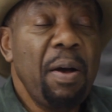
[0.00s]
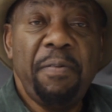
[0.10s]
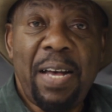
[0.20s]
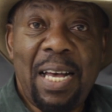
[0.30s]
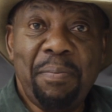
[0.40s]

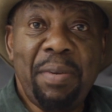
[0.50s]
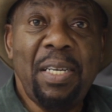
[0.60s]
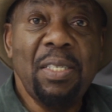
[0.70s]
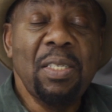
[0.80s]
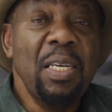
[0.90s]
About 5
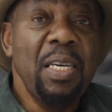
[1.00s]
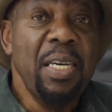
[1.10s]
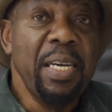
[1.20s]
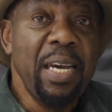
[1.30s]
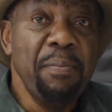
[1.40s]
minutes,
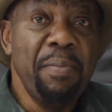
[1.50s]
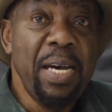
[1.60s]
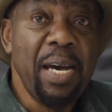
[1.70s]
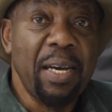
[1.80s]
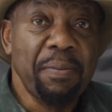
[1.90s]
he came
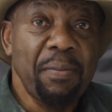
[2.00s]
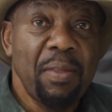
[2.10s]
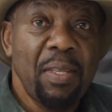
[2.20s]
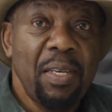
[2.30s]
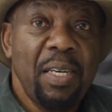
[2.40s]
back.
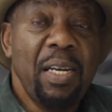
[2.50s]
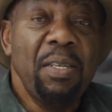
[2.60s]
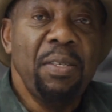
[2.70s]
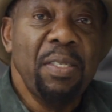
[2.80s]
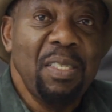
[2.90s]

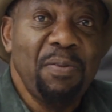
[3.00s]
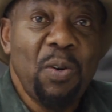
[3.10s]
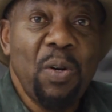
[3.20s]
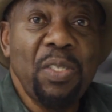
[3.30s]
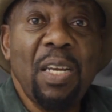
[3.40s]
And I heard
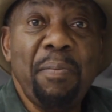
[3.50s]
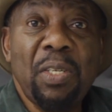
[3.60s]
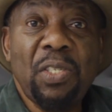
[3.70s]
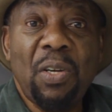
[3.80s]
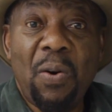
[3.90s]
this voice say,
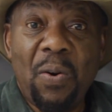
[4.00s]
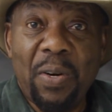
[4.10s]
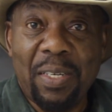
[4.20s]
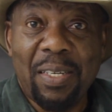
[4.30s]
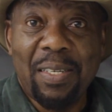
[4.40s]
Mr.
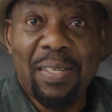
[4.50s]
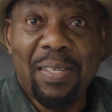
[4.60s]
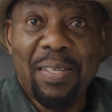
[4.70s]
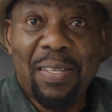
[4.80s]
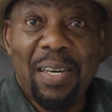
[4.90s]
Horton.
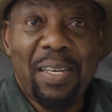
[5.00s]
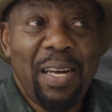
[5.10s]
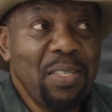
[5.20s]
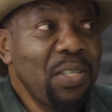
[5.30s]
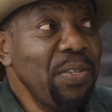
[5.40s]

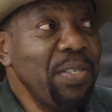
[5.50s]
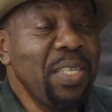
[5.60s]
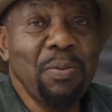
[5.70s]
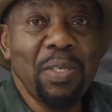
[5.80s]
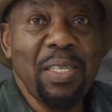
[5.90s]
And I
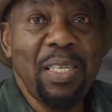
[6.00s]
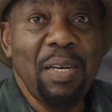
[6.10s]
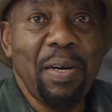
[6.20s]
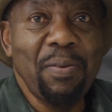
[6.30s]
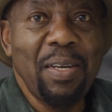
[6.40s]
turned and it was
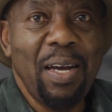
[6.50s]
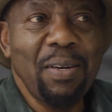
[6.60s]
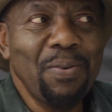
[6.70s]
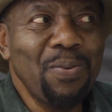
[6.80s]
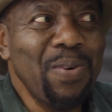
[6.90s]
him. And I went
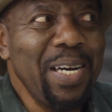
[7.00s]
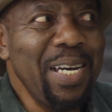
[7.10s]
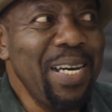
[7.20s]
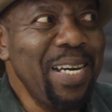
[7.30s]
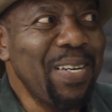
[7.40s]
like,
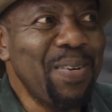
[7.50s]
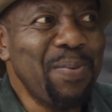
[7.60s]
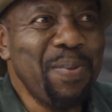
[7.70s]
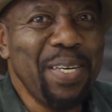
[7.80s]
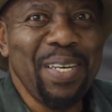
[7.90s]
wait
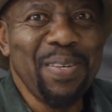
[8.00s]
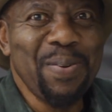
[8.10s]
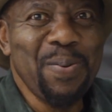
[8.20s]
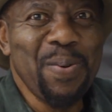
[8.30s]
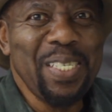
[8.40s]
a
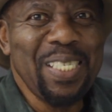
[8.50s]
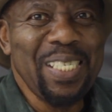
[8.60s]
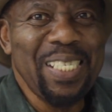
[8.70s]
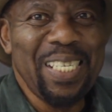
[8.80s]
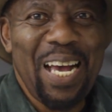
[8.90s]
minute, what
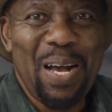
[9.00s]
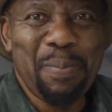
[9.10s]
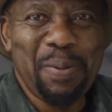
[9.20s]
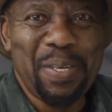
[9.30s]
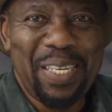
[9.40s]
just
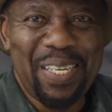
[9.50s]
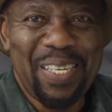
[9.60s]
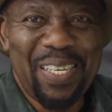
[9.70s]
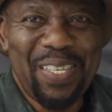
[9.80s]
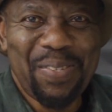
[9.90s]
happened
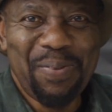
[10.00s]
here?